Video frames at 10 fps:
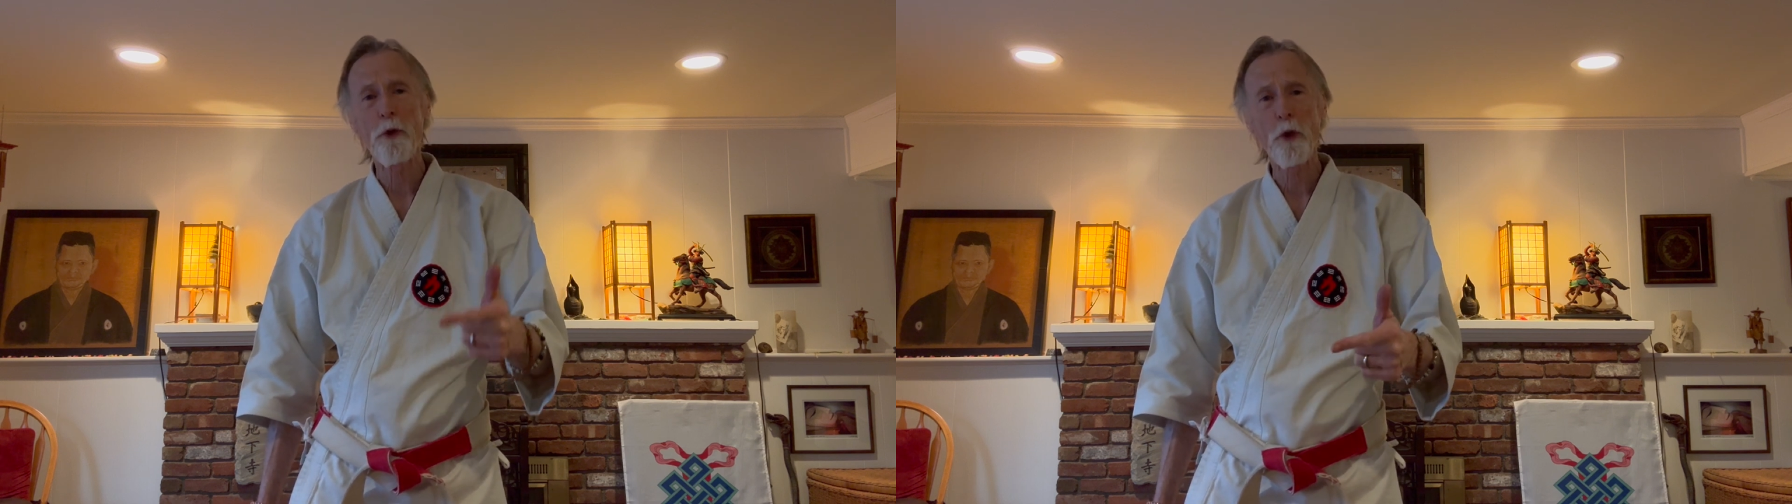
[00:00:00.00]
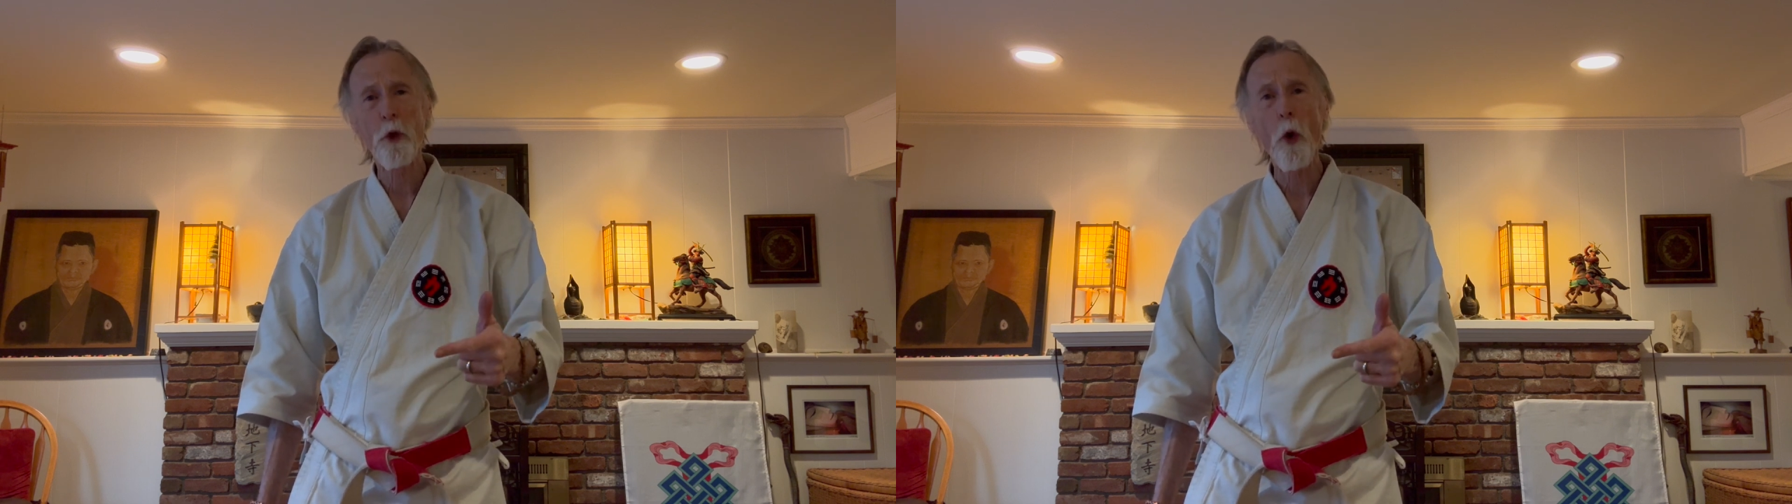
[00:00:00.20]

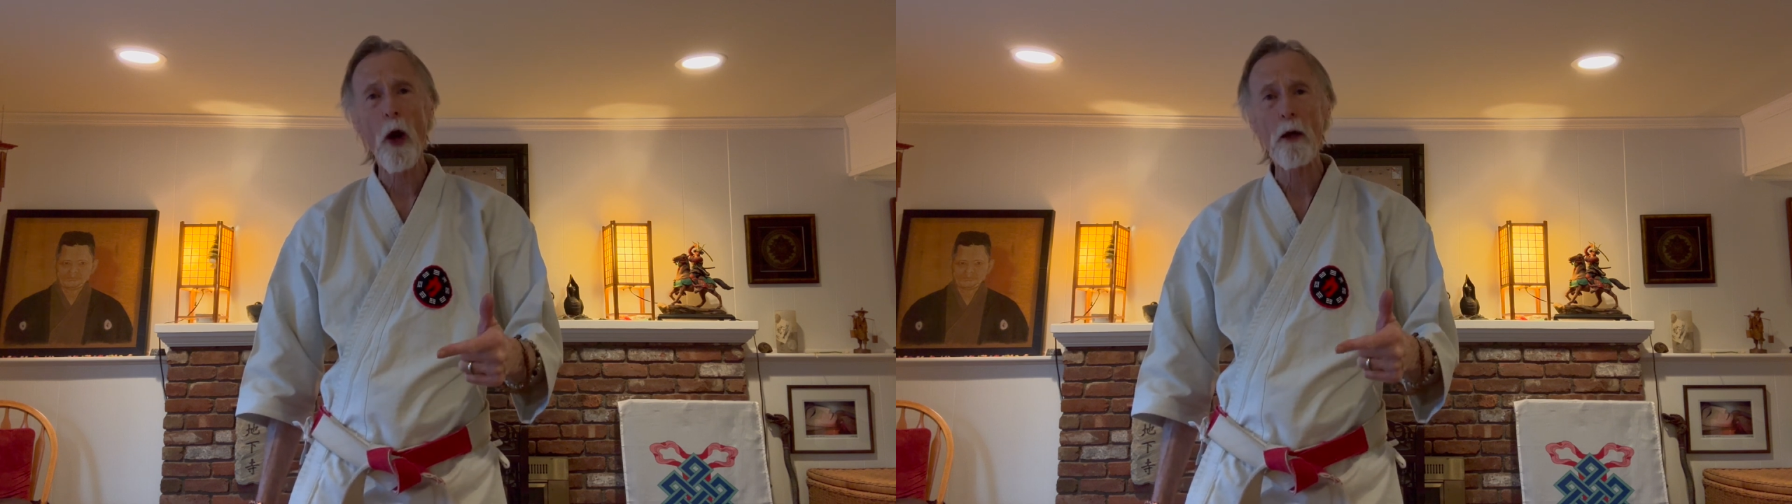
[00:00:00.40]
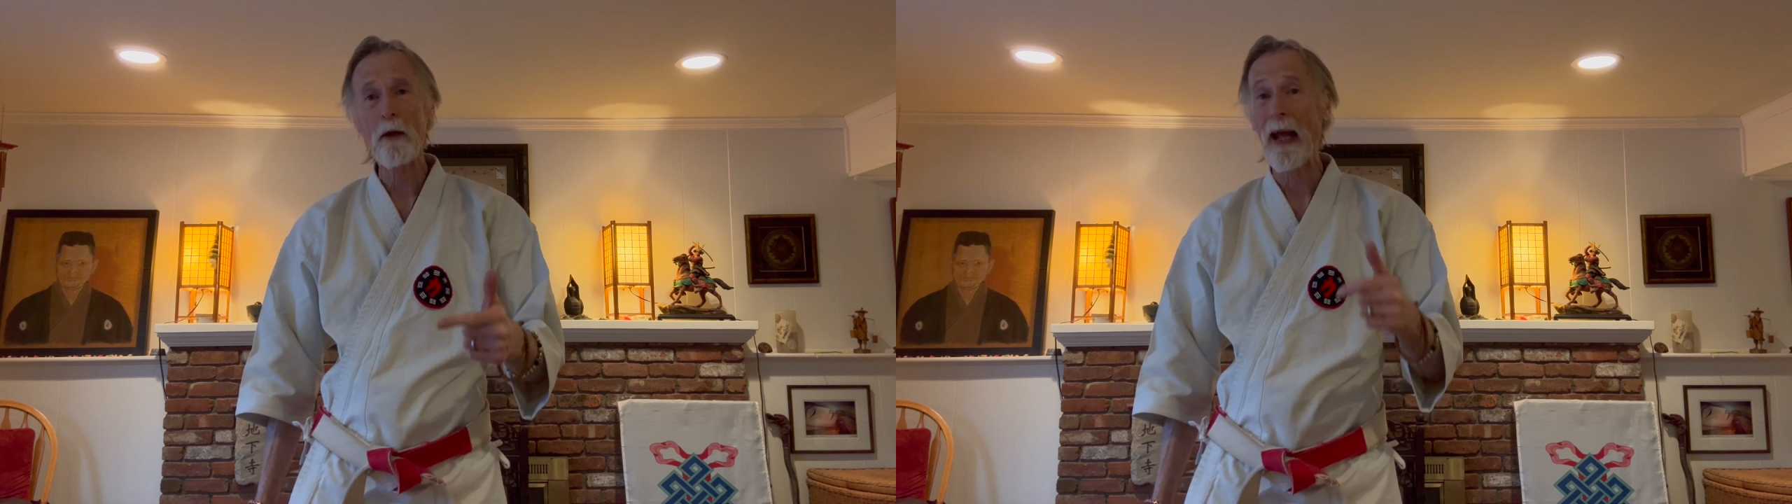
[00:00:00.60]

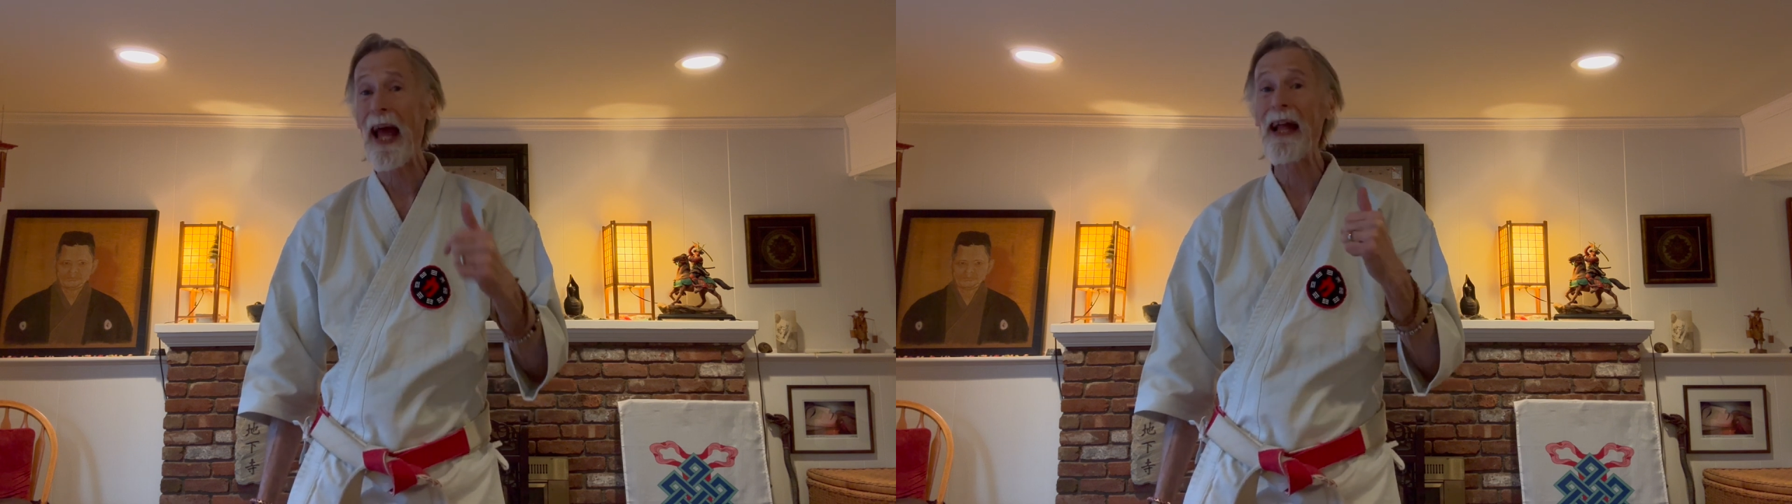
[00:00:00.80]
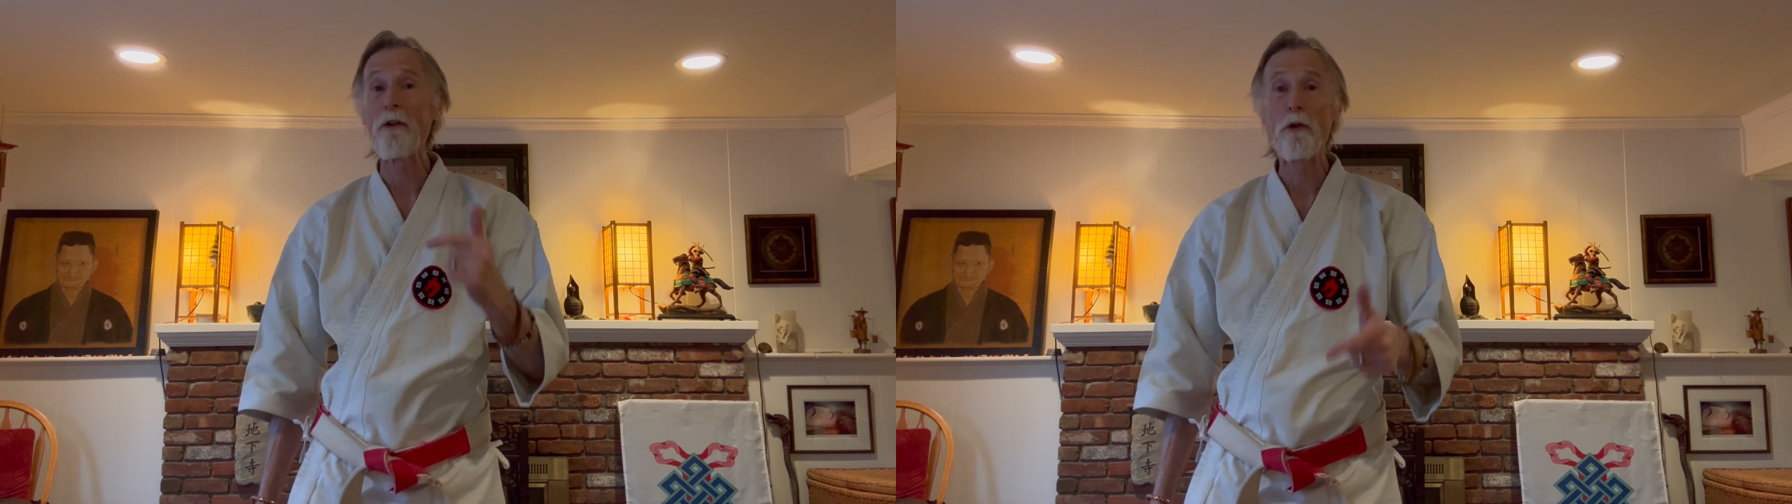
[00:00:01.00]
torqued,
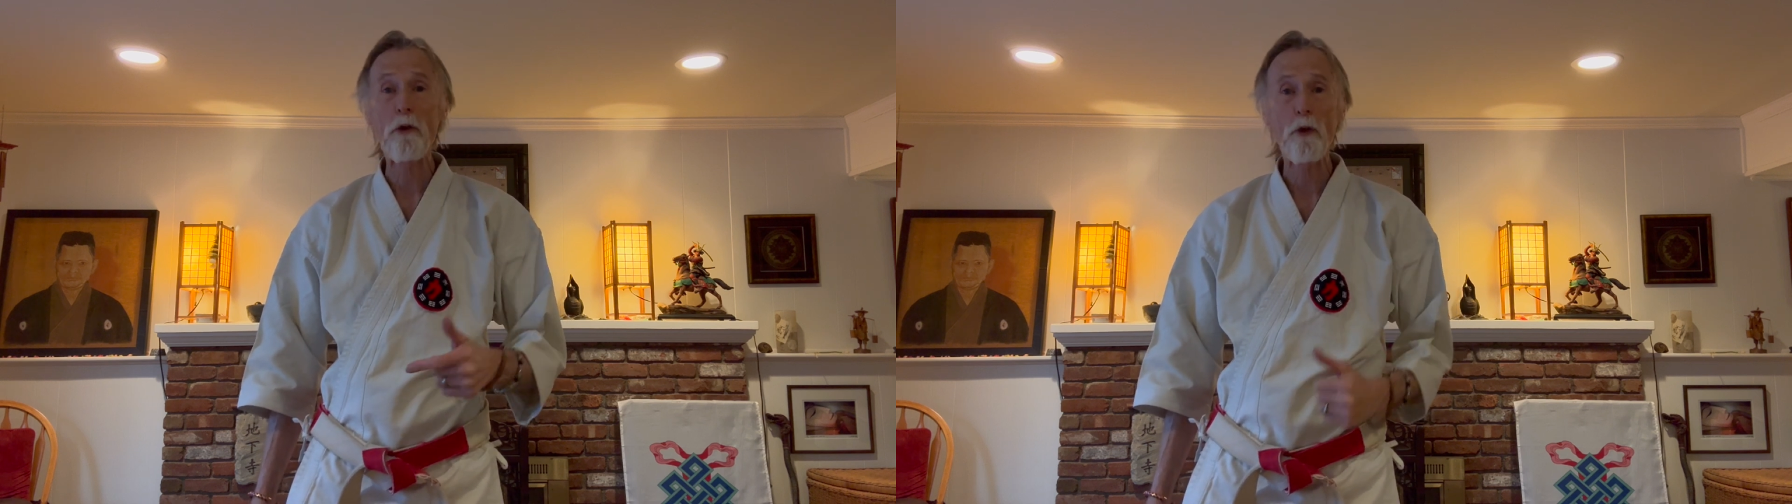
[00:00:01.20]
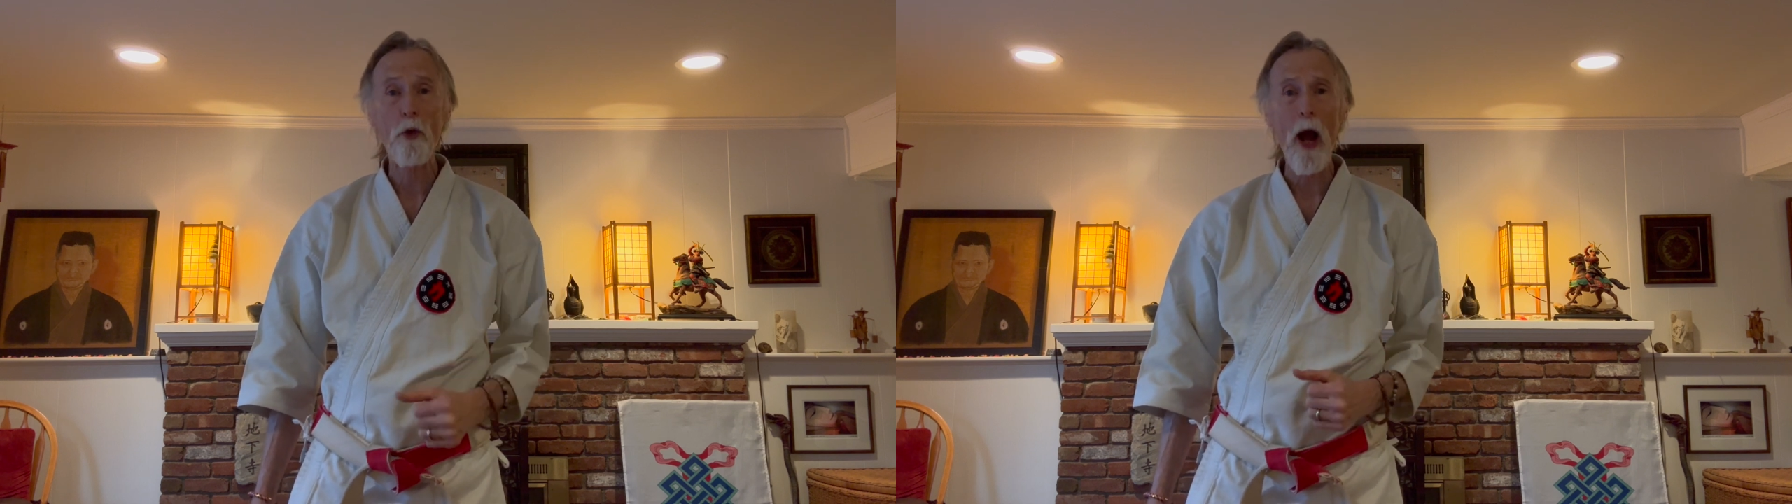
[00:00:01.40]
and
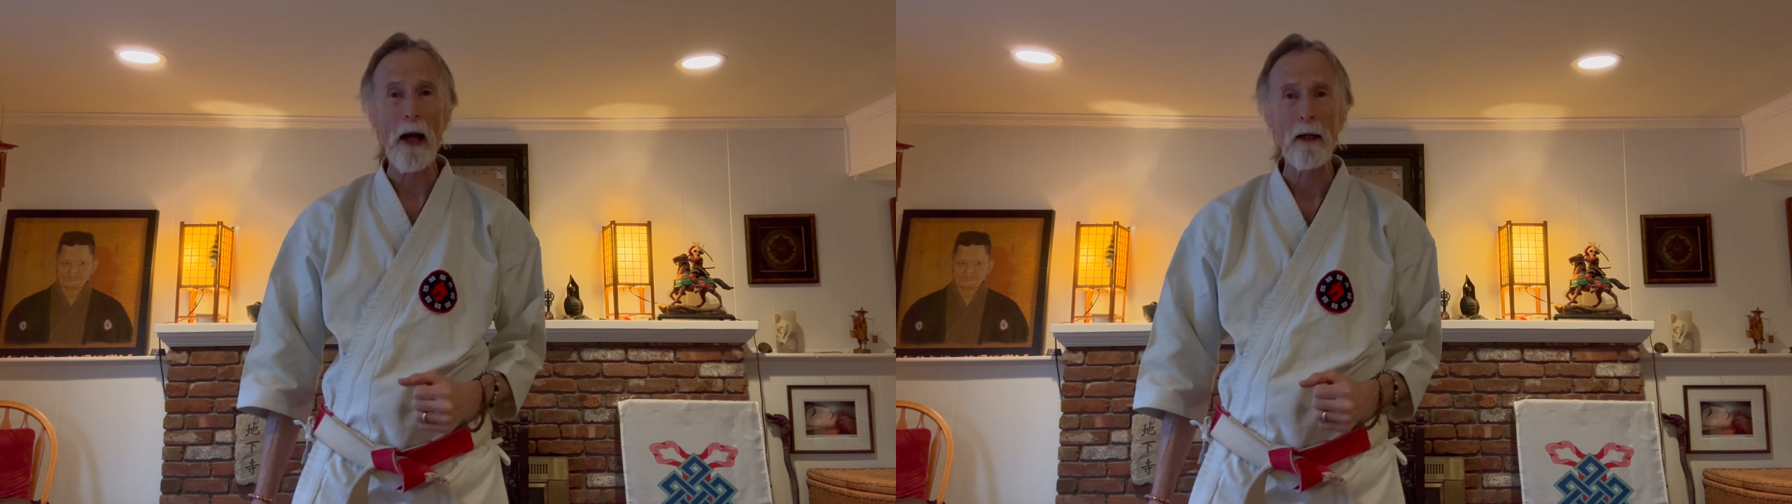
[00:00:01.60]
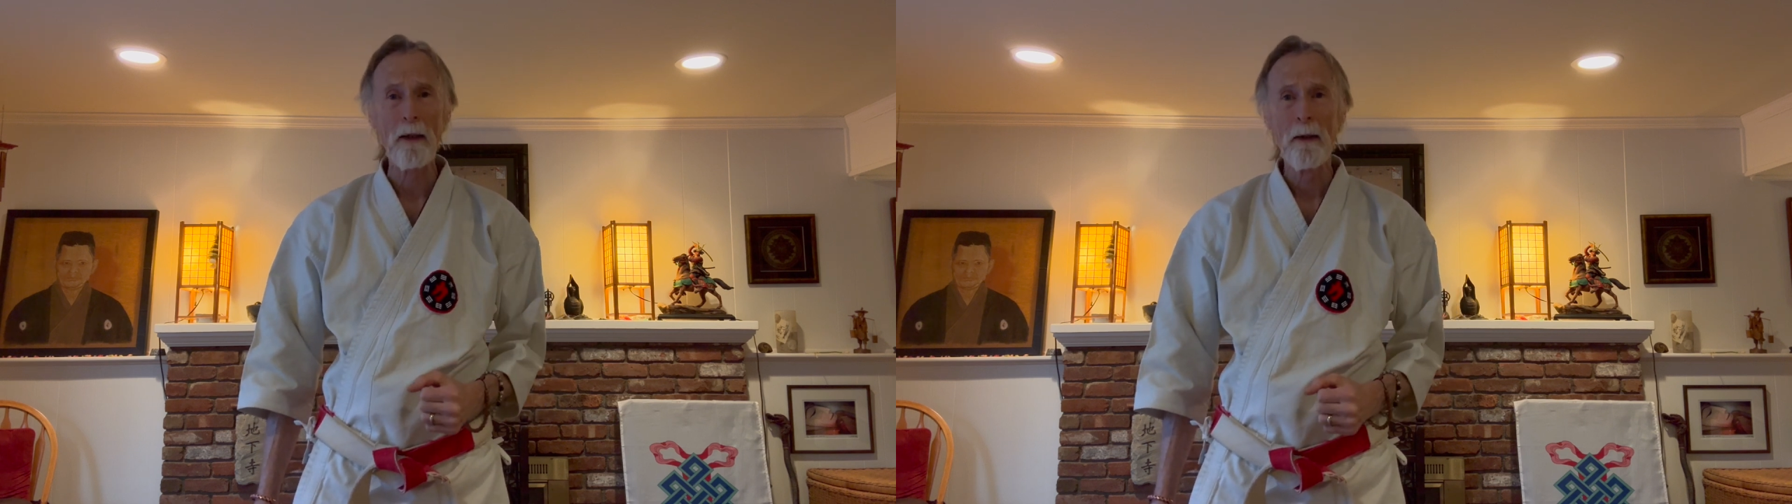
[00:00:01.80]

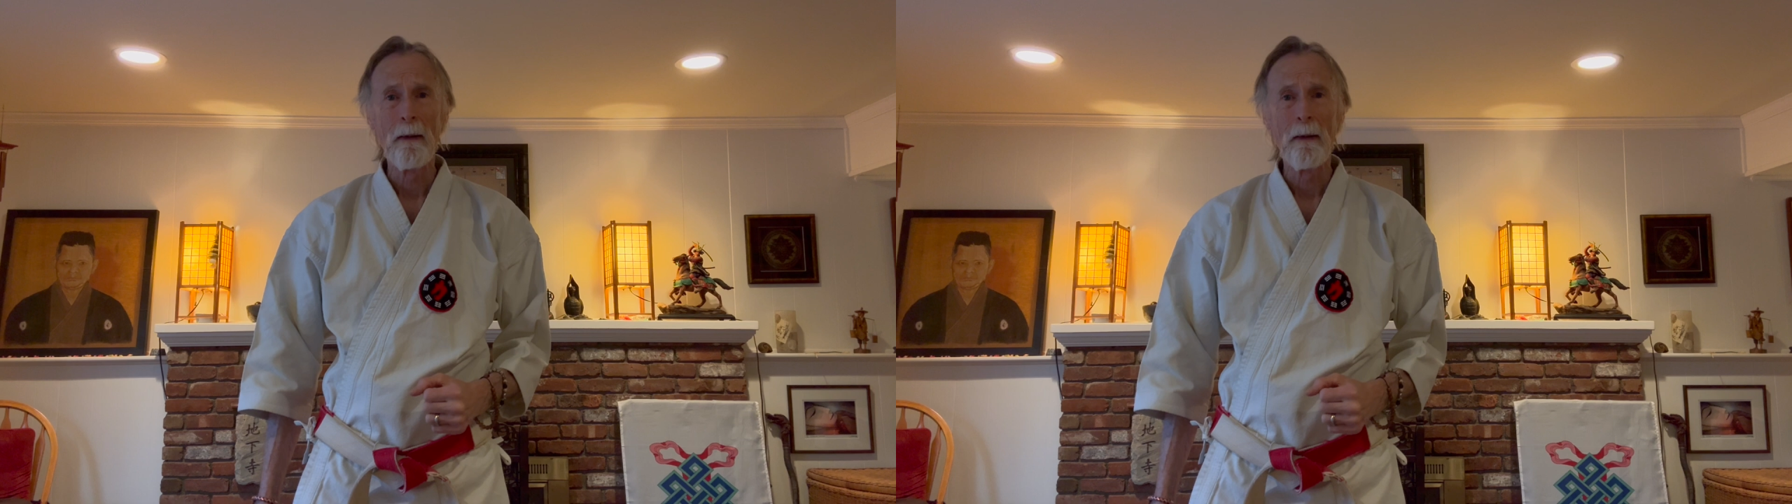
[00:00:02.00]
struck.